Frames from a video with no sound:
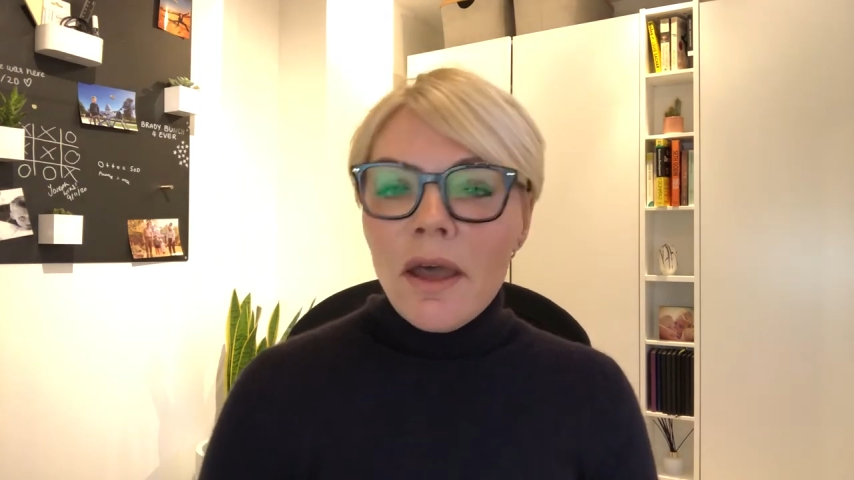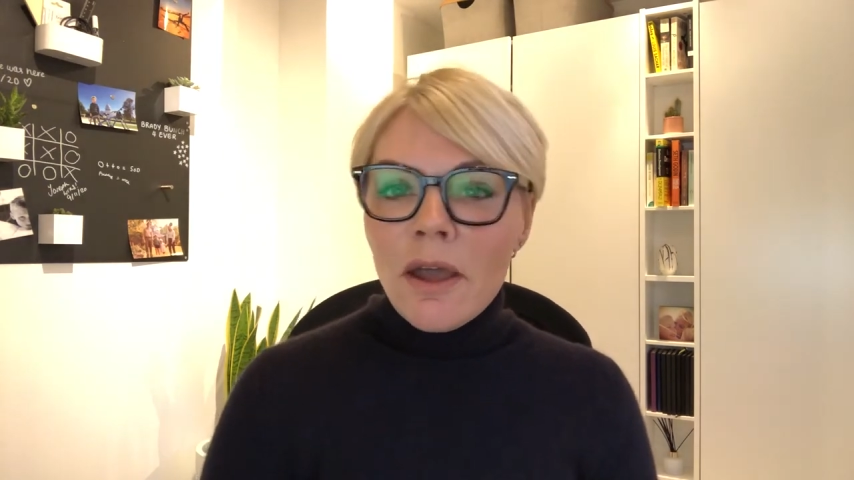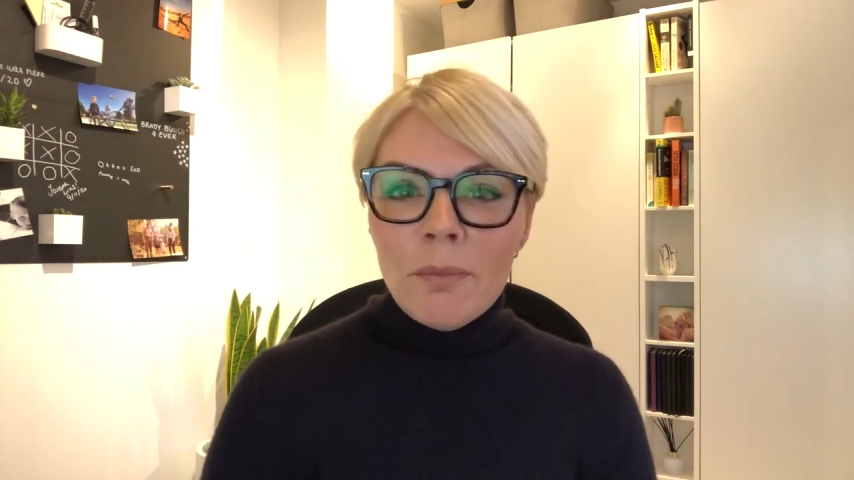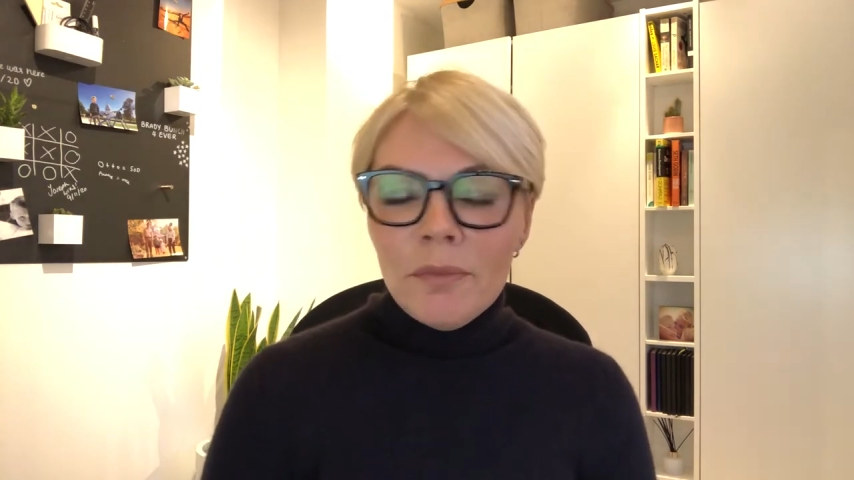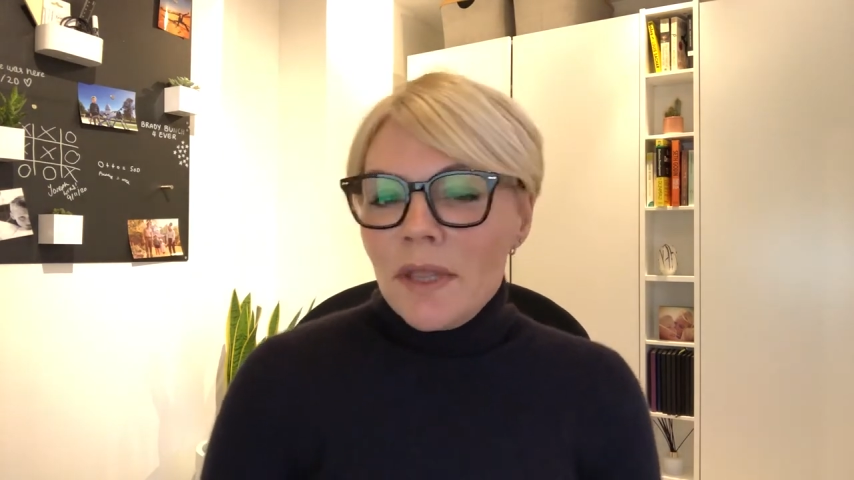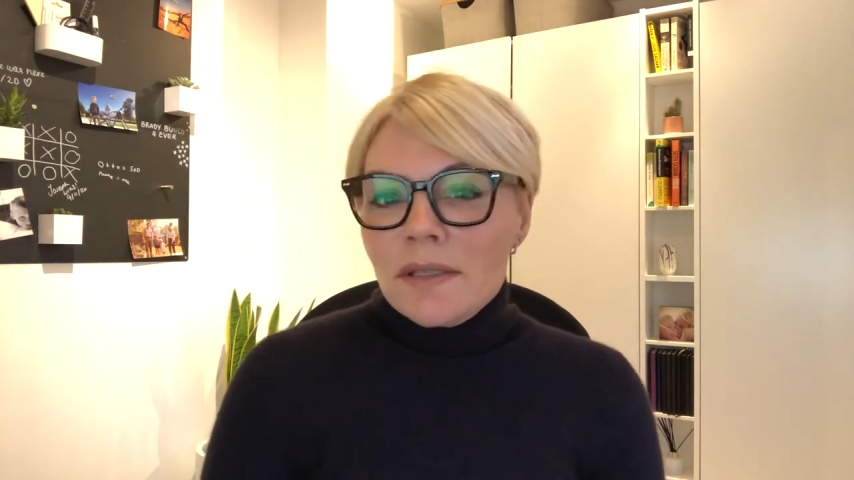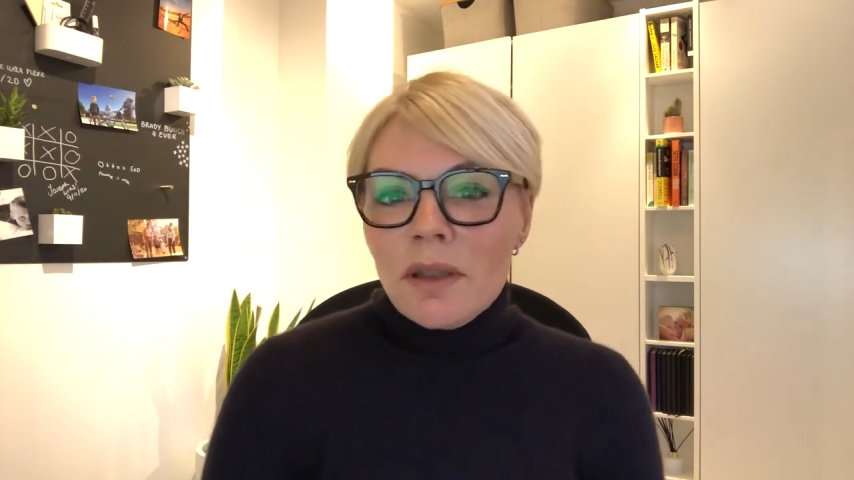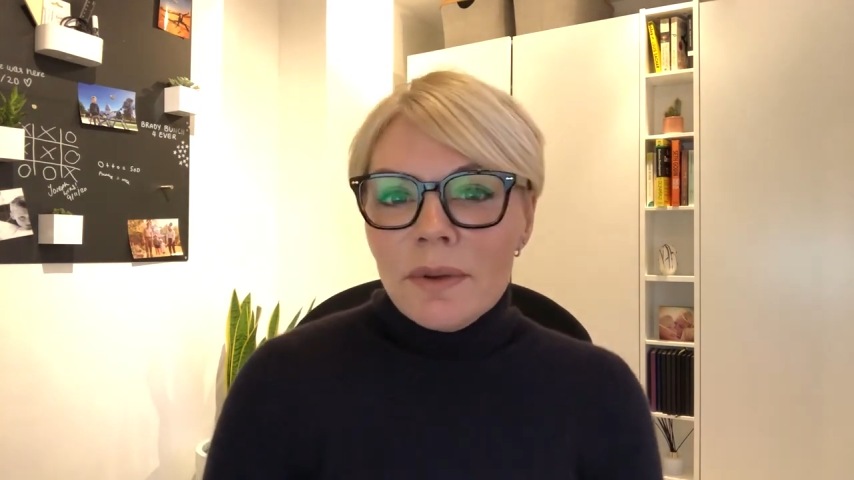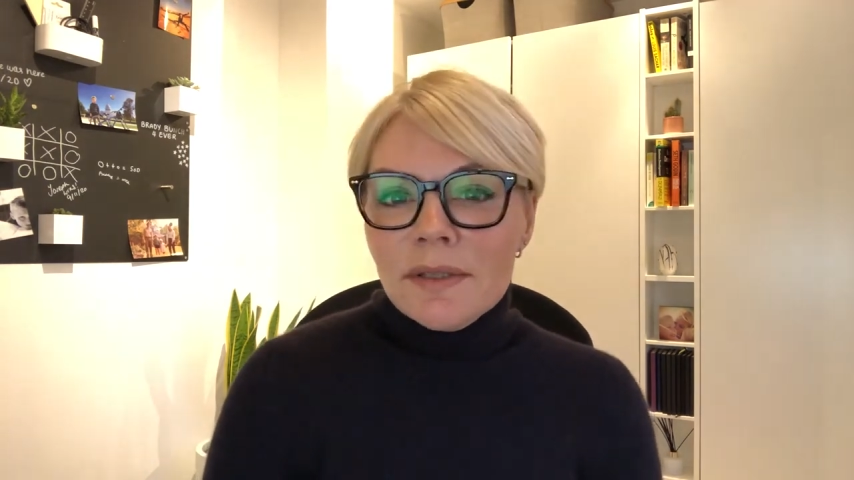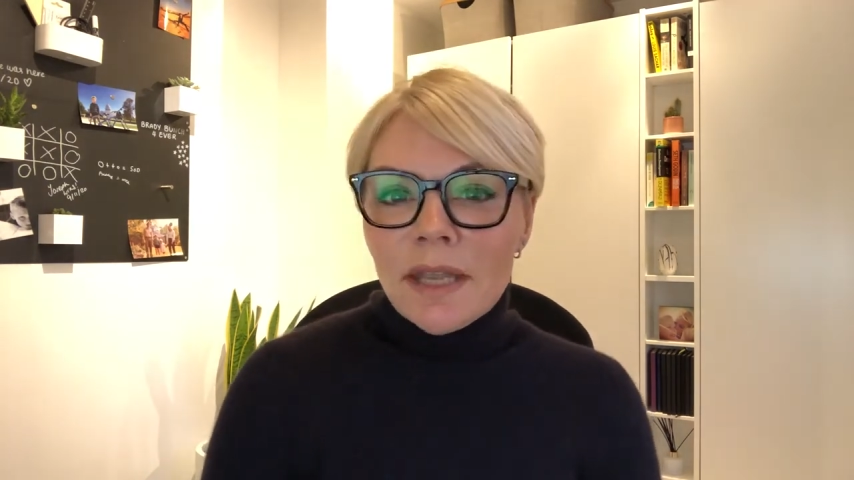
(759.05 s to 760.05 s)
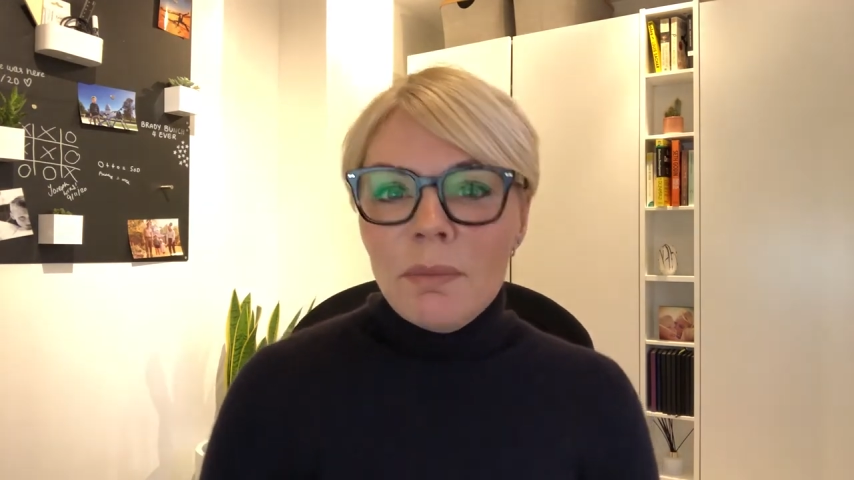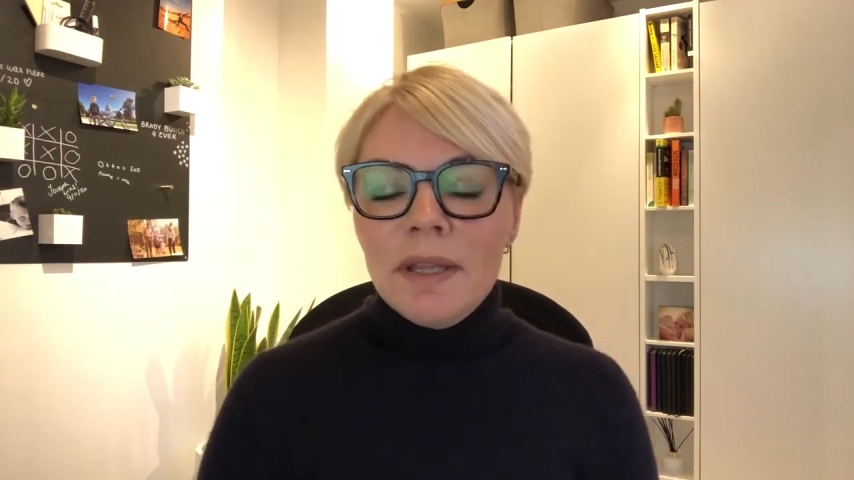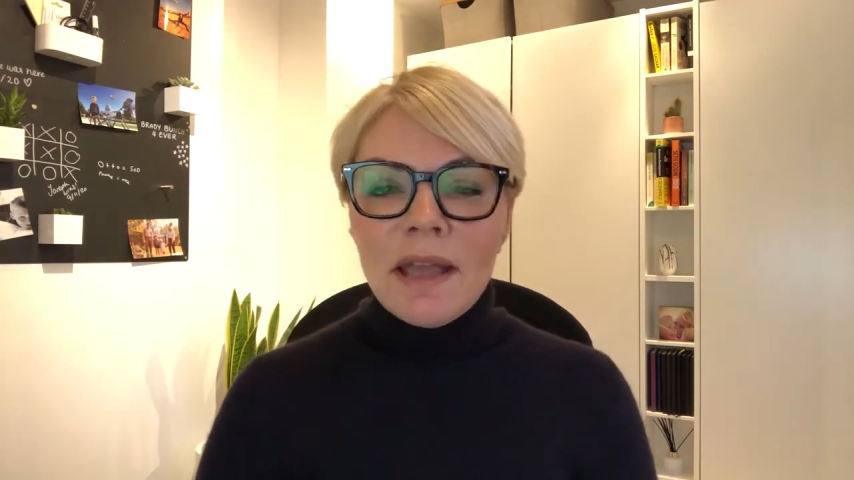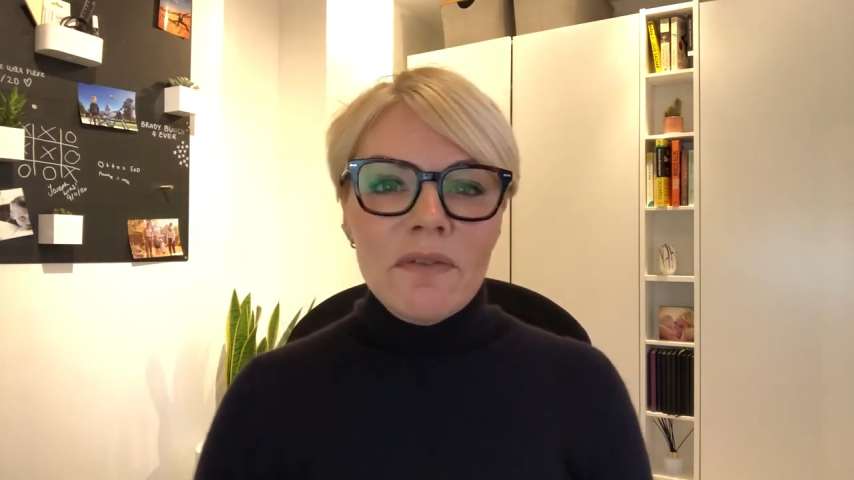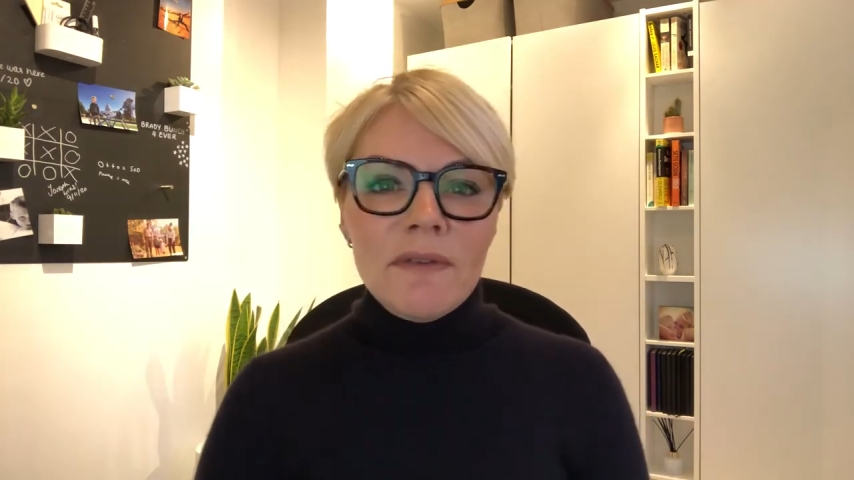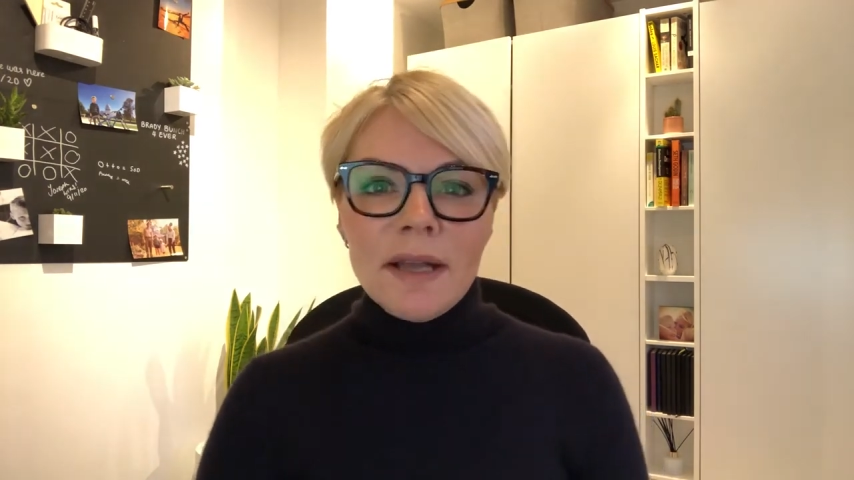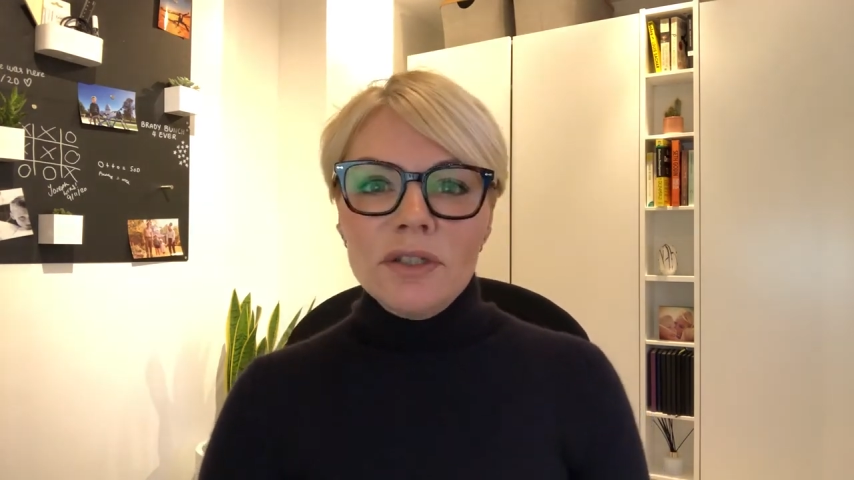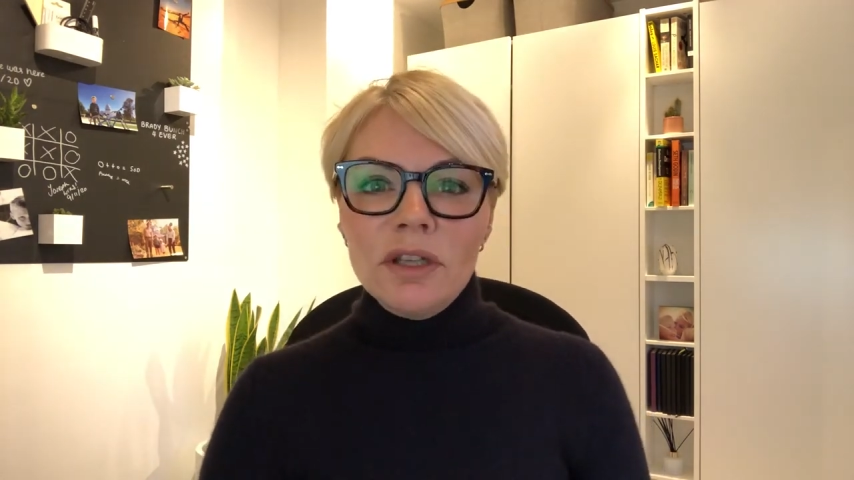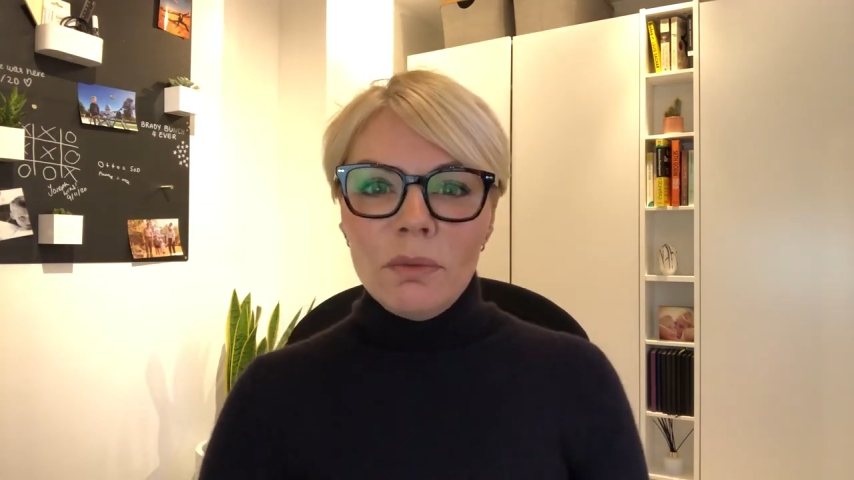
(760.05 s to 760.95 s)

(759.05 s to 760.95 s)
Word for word: Um, there's no escaping that fact.